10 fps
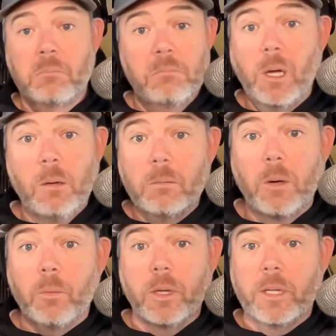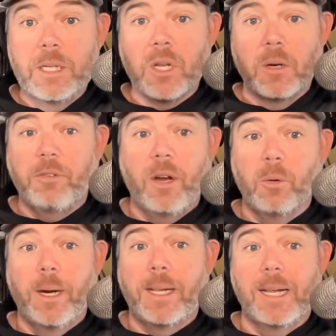No, not really. He's going to find a
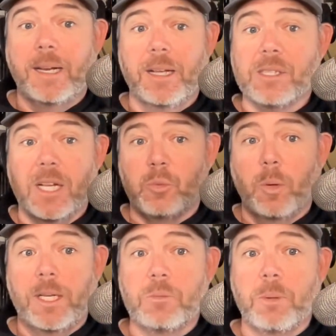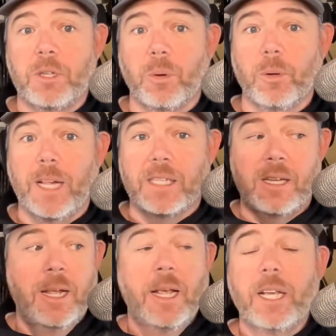way to get his. That's what he's been doing.
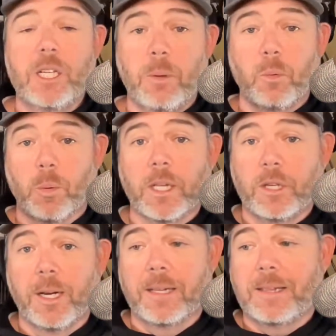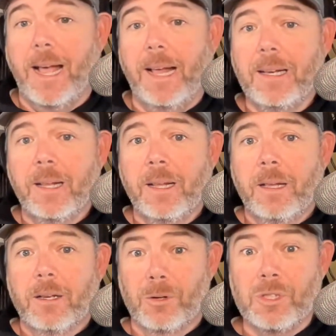He's been really good at that.
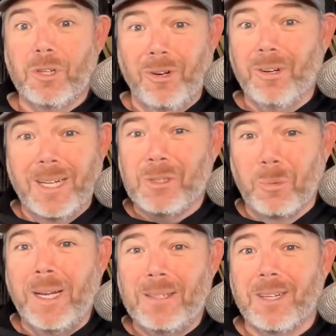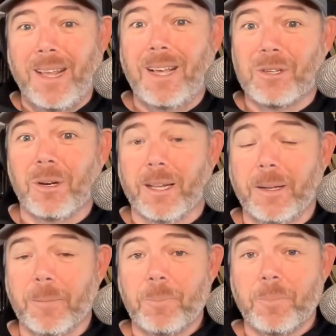Christian Kirk gets erased occasionally.
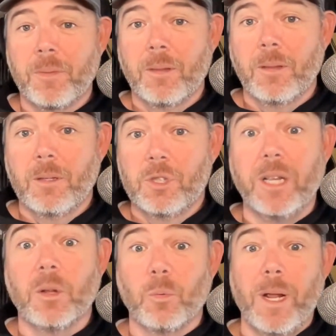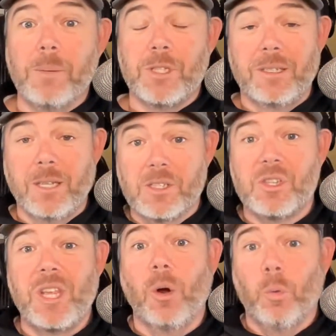Jalen Ramsey does
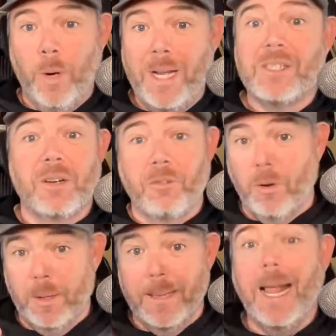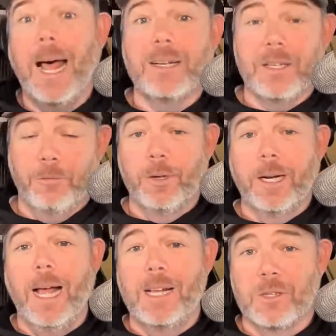the erasing for a lot of different
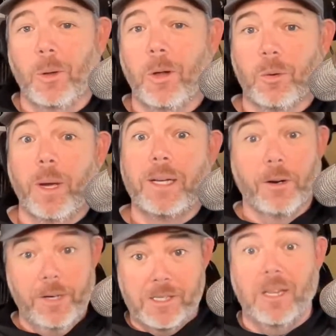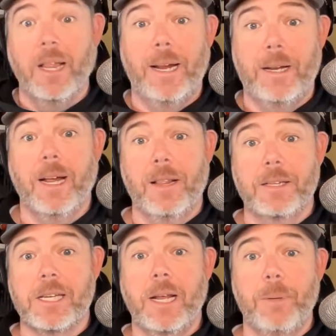guys along the way. Darius Slay, kind of
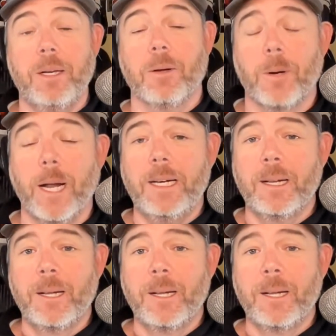the same deal, right?